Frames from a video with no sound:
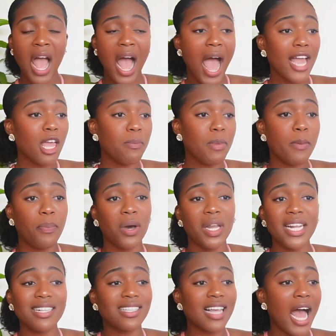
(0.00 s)
I could be
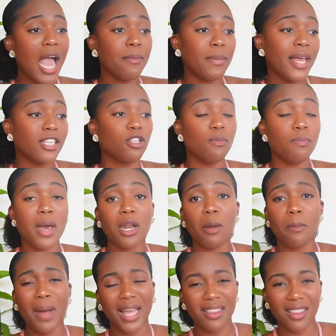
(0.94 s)
putting time in to better
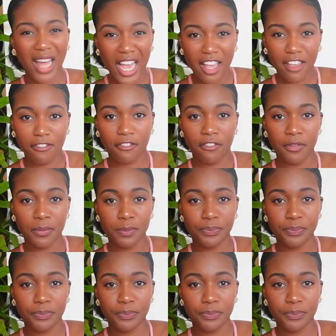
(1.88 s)
my life.